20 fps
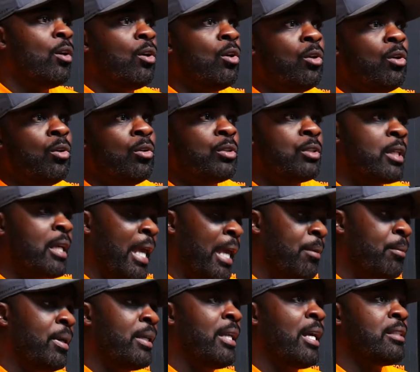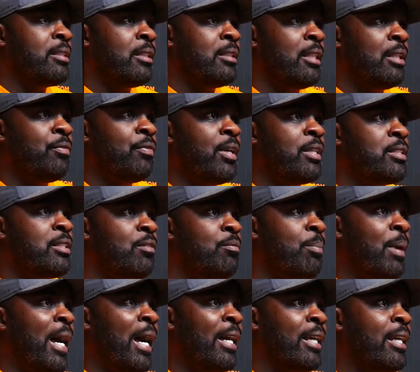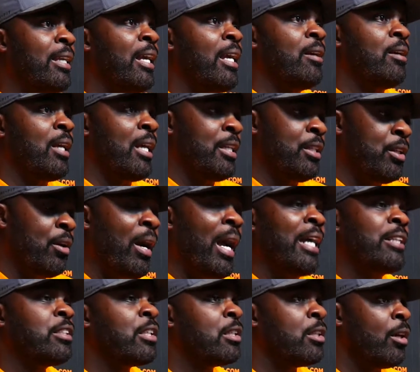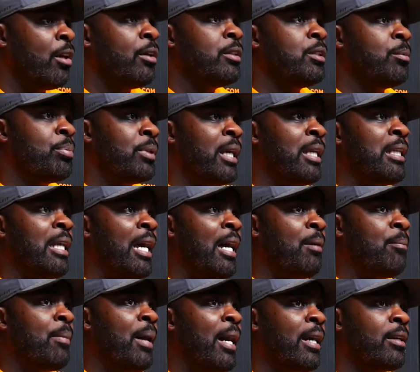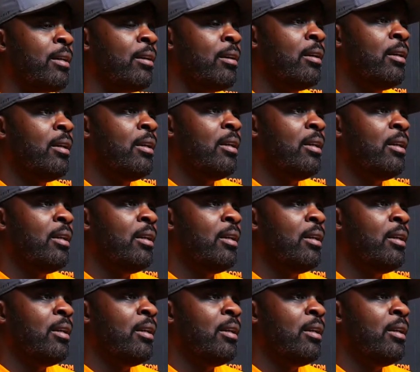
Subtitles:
who came in as a defensive back and, you know, had to learn to play linebacker.